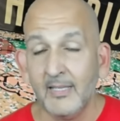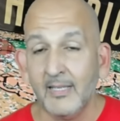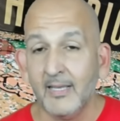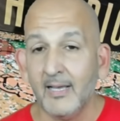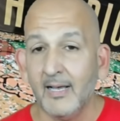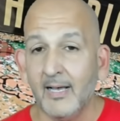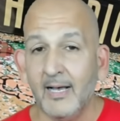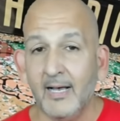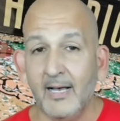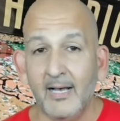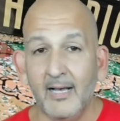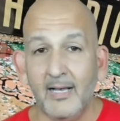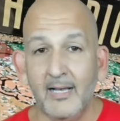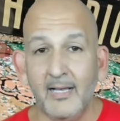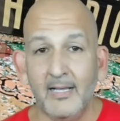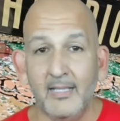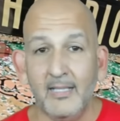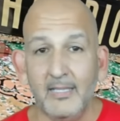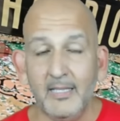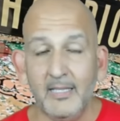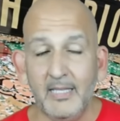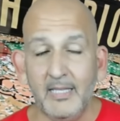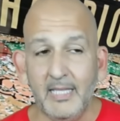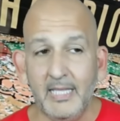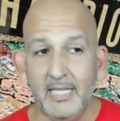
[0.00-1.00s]
Uh,
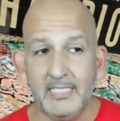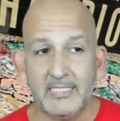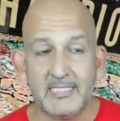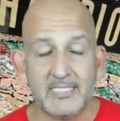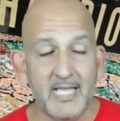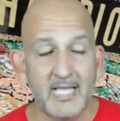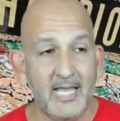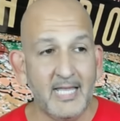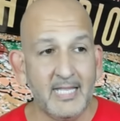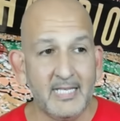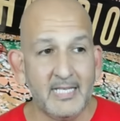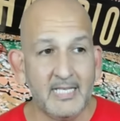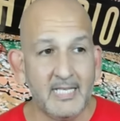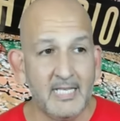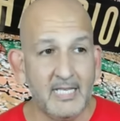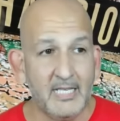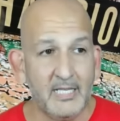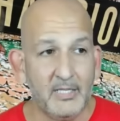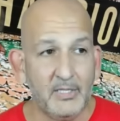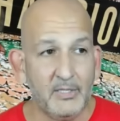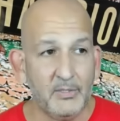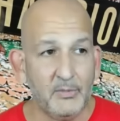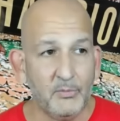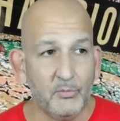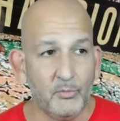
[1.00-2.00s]
he said,
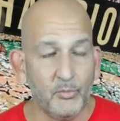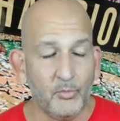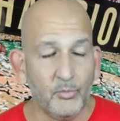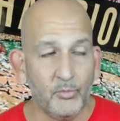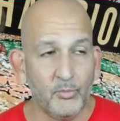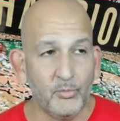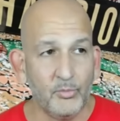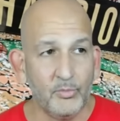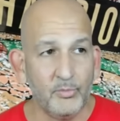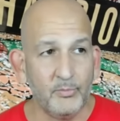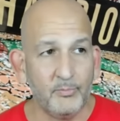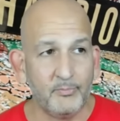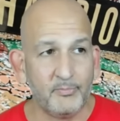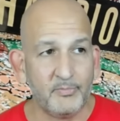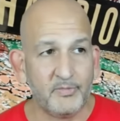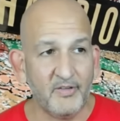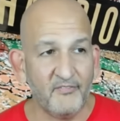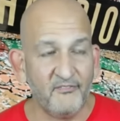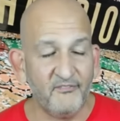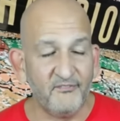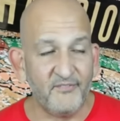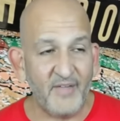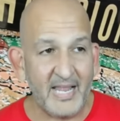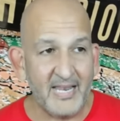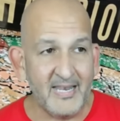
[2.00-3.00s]

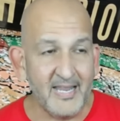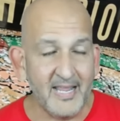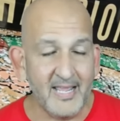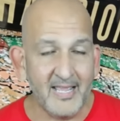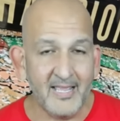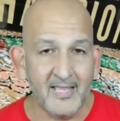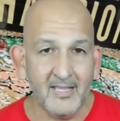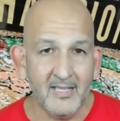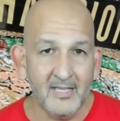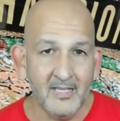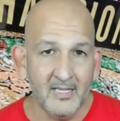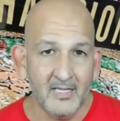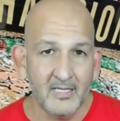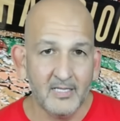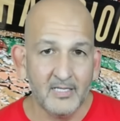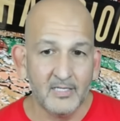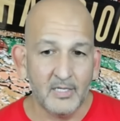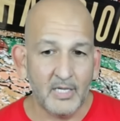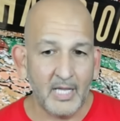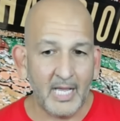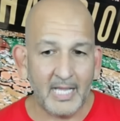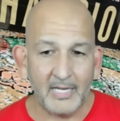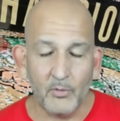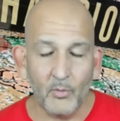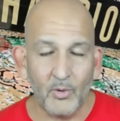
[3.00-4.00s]
defending,
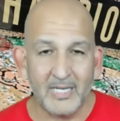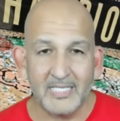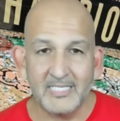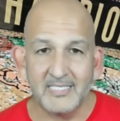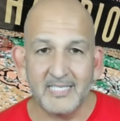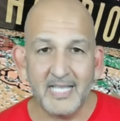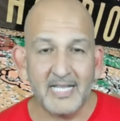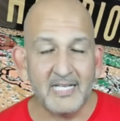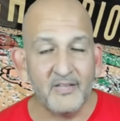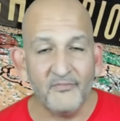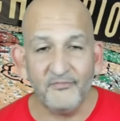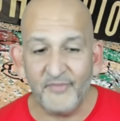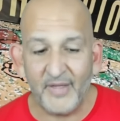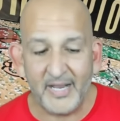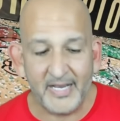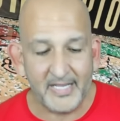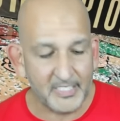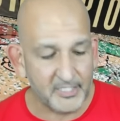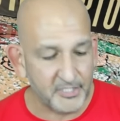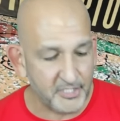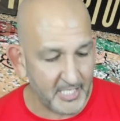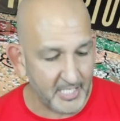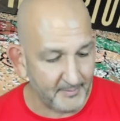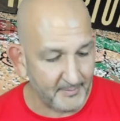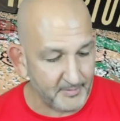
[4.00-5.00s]
I don't want to say defending a
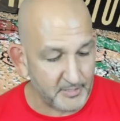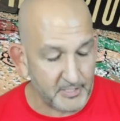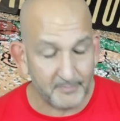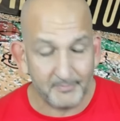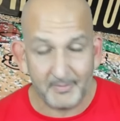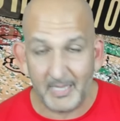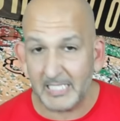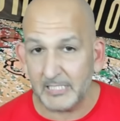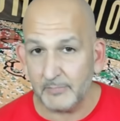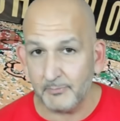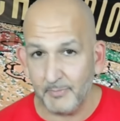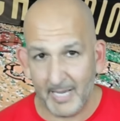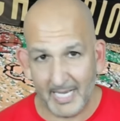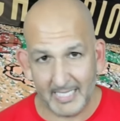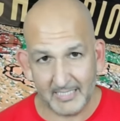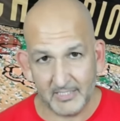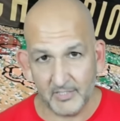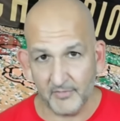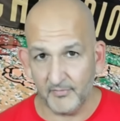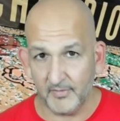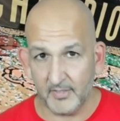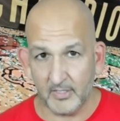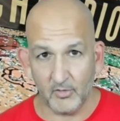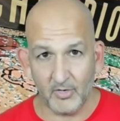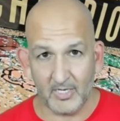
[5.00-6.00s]
championship, that's
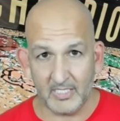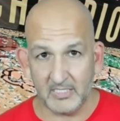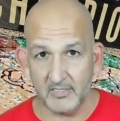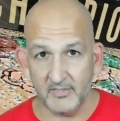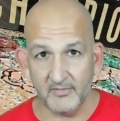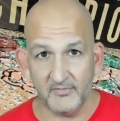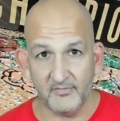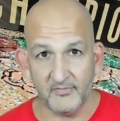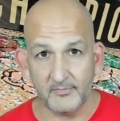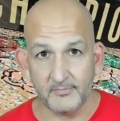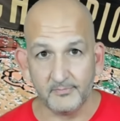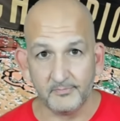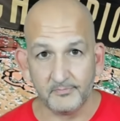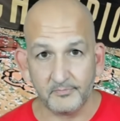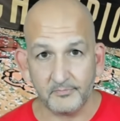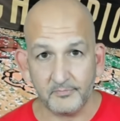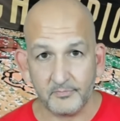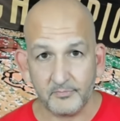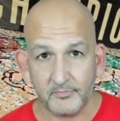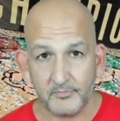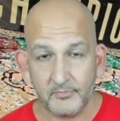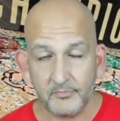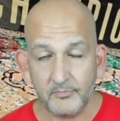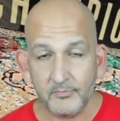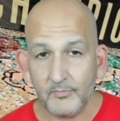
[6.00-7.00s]
passive aggressive,
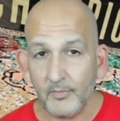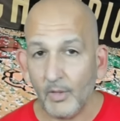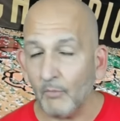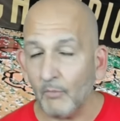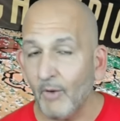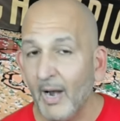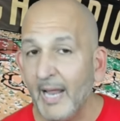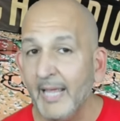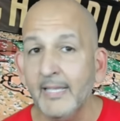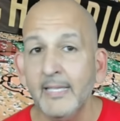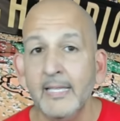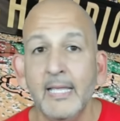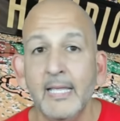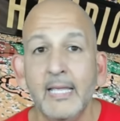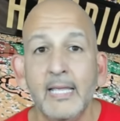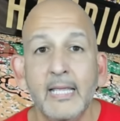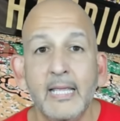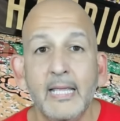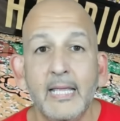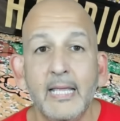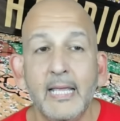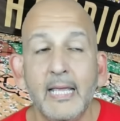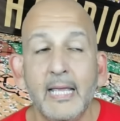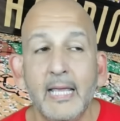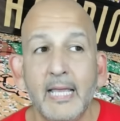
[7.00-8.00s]
right?
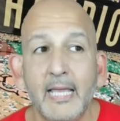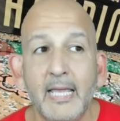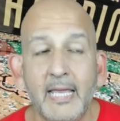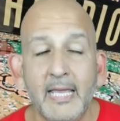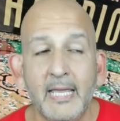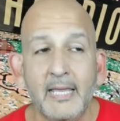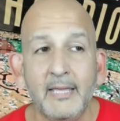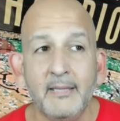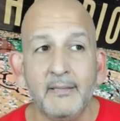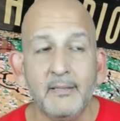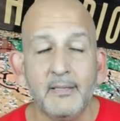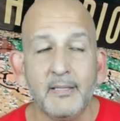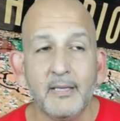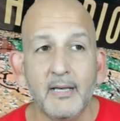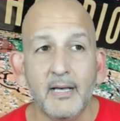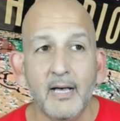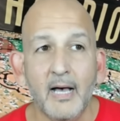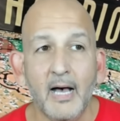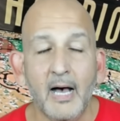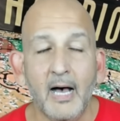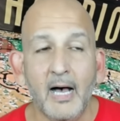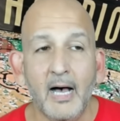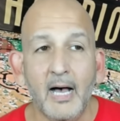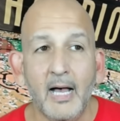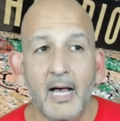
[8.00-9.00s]
He
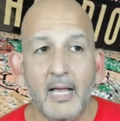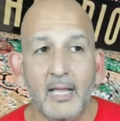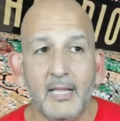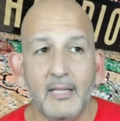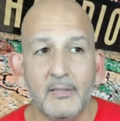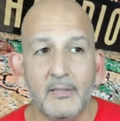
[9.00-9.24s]
uh,